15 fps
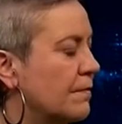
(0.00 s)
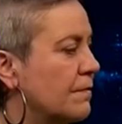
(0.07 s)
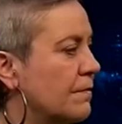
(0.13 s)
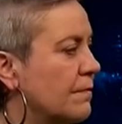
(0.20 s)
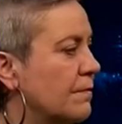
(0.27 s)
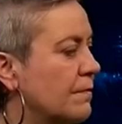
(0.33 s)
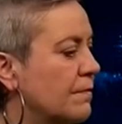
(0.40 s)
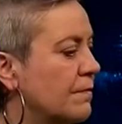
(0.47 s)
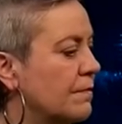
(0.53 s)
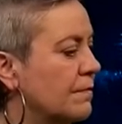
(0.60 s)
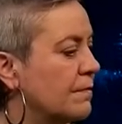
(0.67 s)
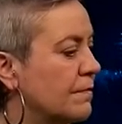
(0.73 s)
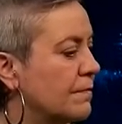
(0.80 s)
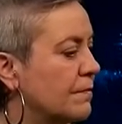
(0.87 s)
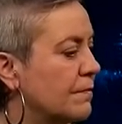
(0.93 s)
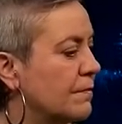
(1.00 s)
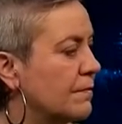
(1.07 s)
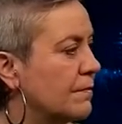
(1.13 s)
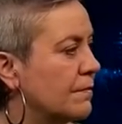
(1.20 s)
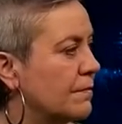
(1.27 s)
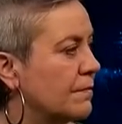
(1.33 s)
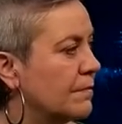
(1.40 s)

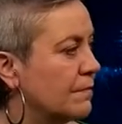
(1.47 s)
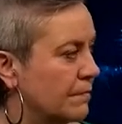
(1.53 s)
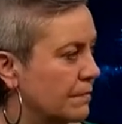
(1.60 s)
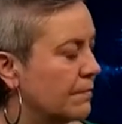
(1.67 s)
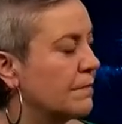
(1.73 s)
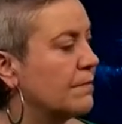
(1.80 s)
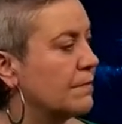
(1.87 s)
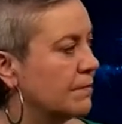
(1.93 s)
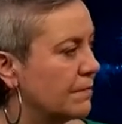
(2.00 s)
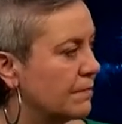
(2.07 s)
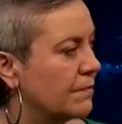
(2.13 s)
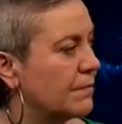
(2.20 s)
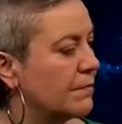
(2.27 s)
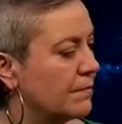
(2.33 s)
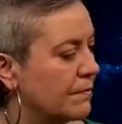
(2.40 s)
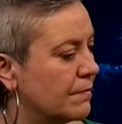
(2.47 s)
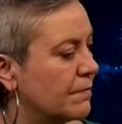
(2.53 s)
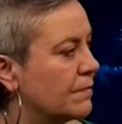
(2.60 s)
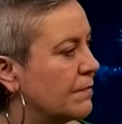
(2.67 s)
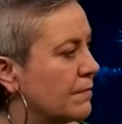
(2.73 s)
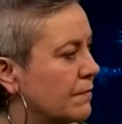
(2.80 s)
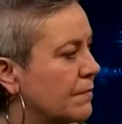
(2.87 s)

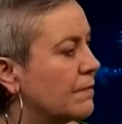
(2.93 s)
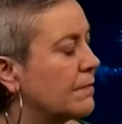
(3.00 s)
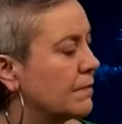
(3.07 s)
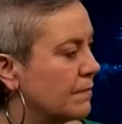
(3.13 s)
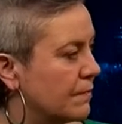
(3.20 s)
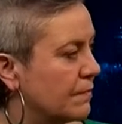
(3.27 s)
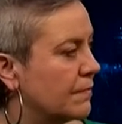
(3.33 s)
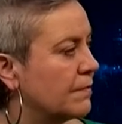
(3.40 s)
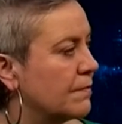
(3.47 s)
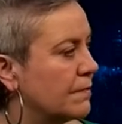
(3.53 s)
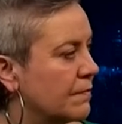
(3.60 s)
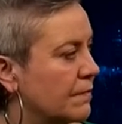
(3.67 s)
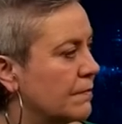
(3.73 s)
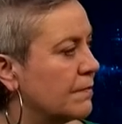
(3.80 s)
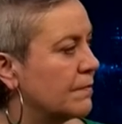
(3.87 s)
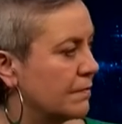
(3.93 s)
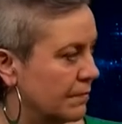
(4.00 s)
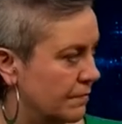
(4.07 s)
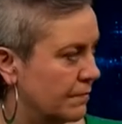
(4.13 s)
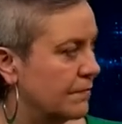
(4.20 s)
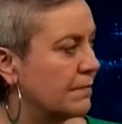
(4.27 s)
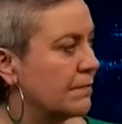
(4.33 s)

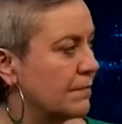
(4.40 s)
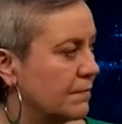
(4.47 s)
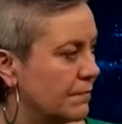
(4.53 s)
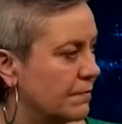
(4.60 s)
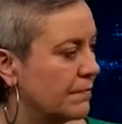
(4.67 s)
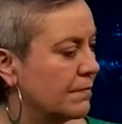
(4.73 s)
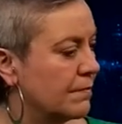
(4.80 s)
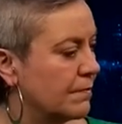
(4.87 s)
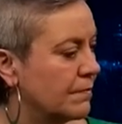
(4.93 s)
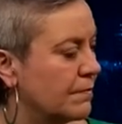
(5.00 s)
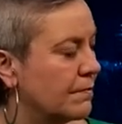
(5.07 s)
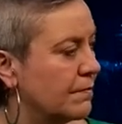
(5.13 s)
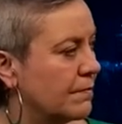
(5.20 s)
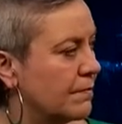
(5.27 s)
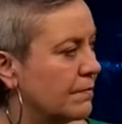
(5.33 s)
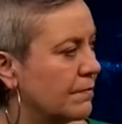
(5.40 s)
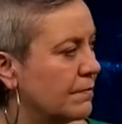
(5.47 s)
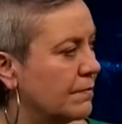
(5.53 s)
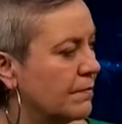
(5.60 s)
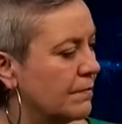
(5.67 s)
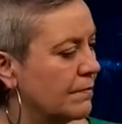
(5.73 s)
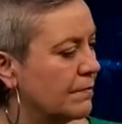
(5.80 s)

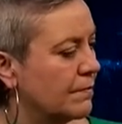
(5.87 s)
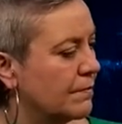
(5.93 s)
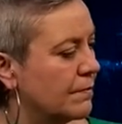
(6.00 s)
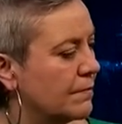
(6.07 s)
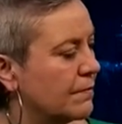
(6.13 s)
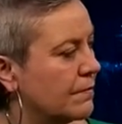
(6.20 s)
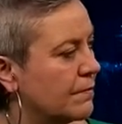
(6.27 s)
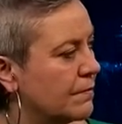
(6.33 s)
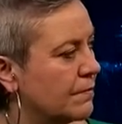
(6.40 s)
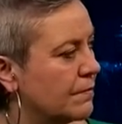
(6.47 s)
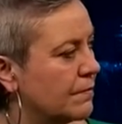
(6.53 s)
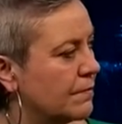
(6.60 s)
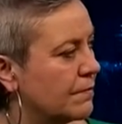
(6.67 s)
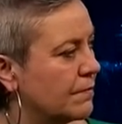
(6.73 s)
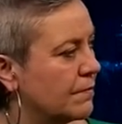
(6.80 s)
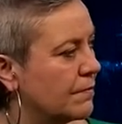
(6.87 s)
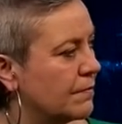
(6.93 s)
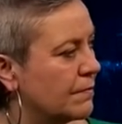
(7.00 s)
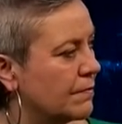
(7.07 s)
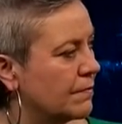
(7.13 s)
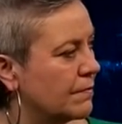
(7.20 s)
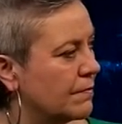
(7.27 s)

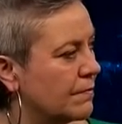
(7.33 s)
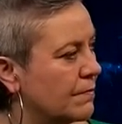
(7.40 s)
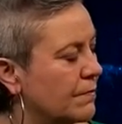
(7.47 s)
This person isn't speaking.